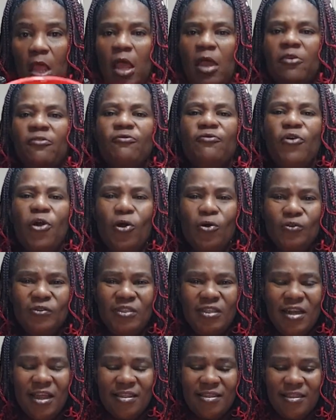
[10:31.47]

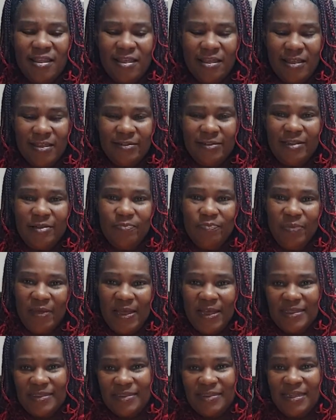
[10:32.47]
Frozen, I think, is the
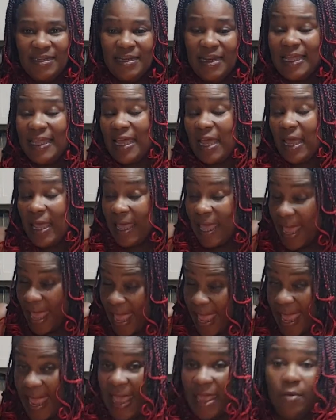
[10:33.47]
best in the
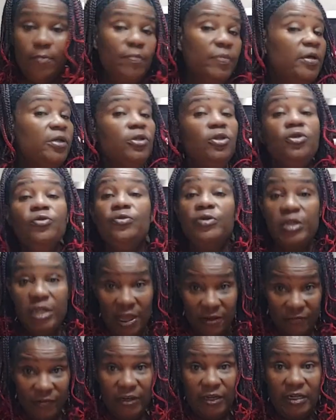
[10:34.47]
can, but you
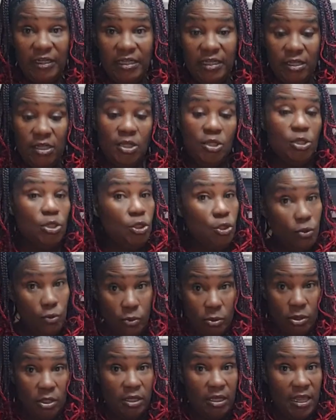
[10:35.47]
definitely can
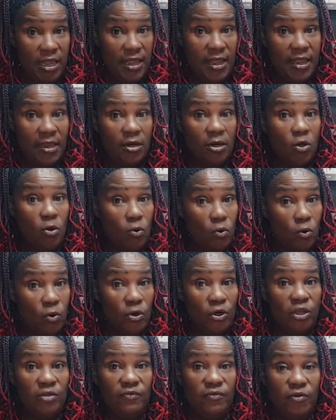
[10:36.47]
use the canned
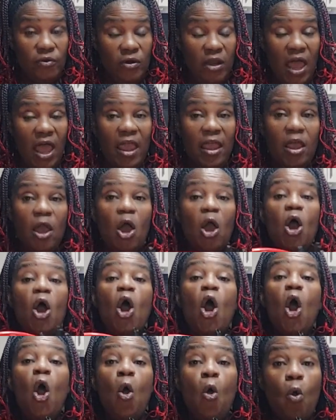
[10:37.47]
corn if you like.
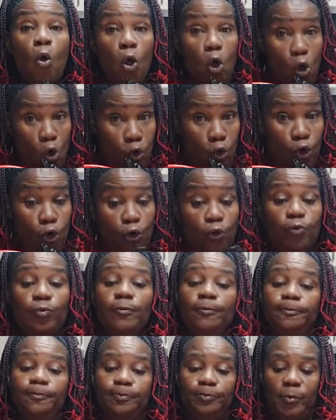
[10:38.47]
Whole kernel.
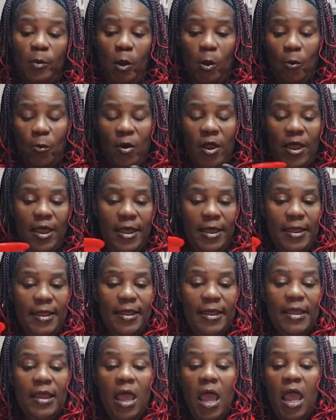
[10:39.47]
All right?
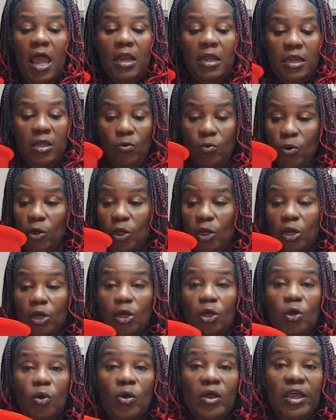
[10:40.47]
And then we're
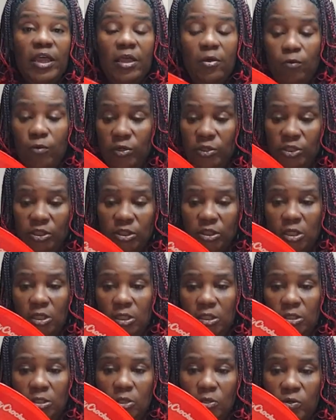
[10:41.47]
just going
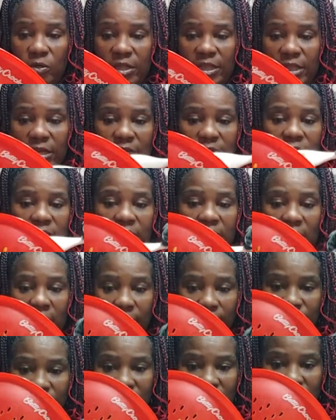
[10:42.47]
to go ahead and
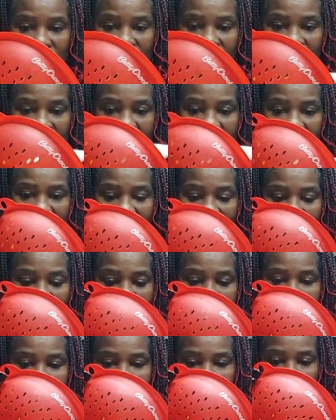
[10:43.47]
dump this
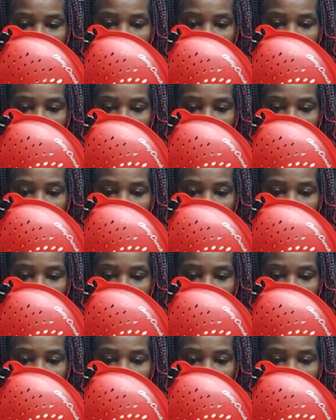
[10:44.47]
inside of the